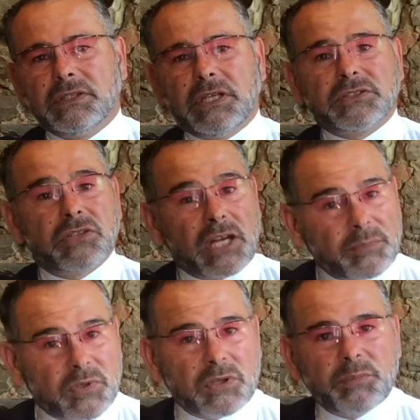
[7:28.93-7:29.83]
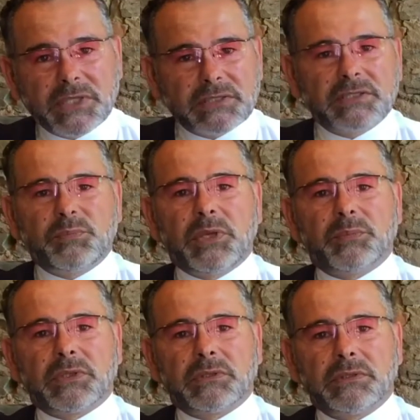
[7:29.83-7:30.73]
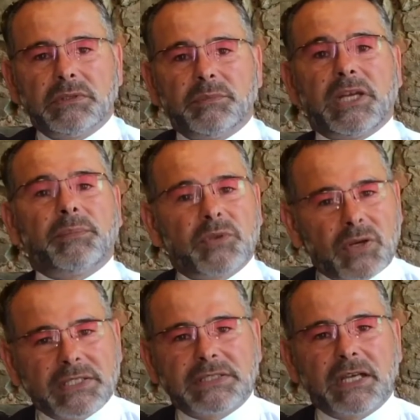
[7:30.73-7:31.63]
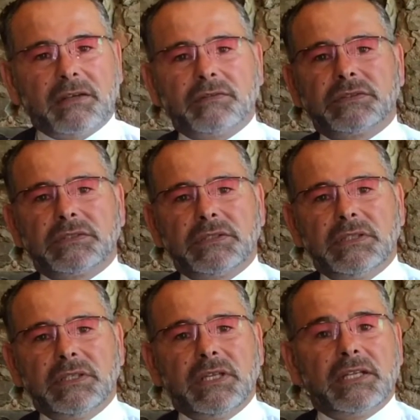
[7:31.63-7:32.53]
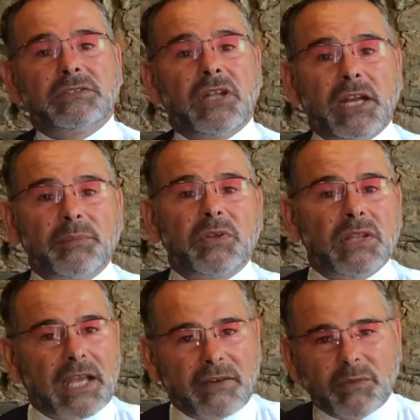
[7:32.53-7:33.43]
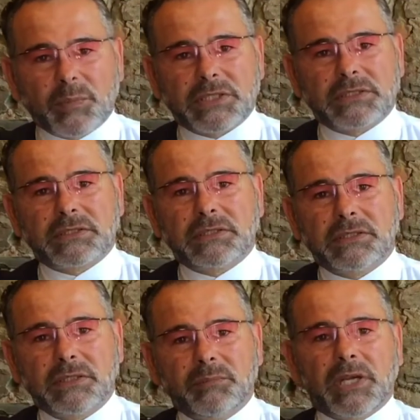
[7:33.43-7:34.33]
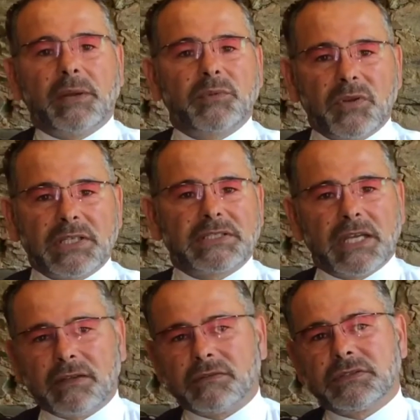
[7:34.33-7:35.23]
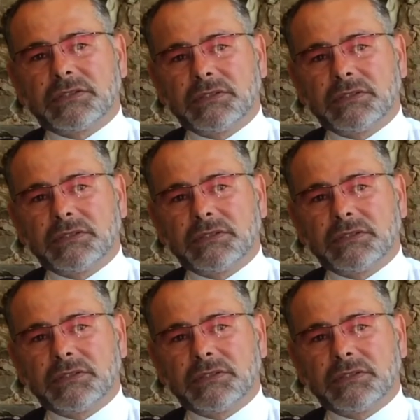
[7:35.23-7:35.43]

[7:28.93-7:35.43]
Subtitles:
It's not up to the business people, but up to ourselves. It's not up to the governments, but up to ourselves.